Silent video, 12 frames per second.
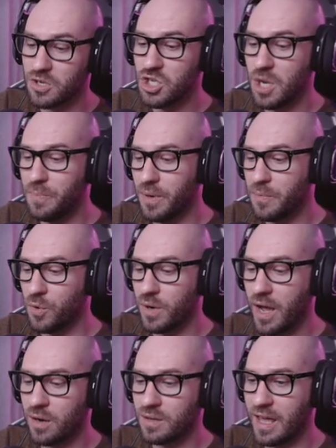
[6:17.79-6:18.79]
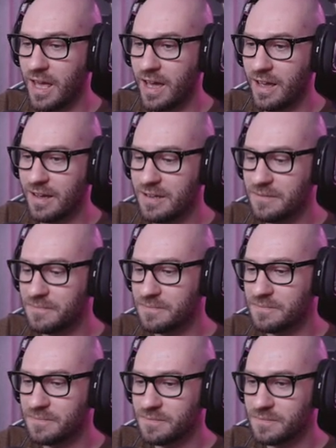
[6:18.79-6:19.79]
Shape up, you're out of the gang.
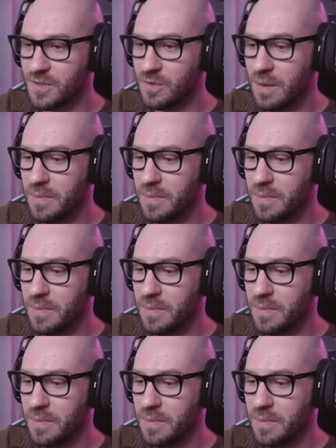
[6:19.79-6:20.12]
Alright,